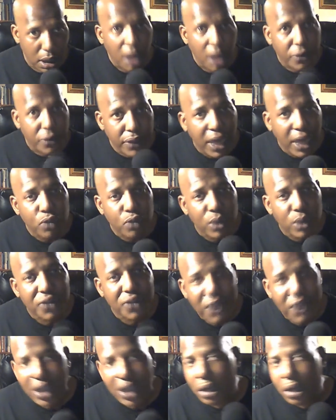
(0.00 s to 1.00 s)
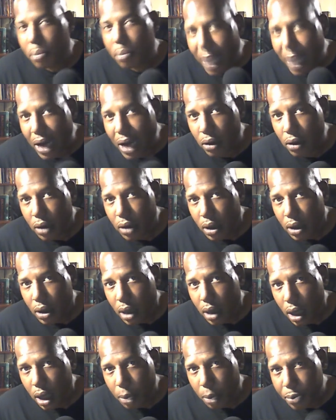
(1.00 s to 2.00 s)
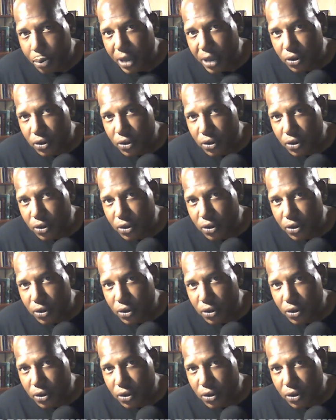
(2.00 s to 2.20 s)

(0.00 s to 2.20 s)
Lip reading: That's one thing about pressure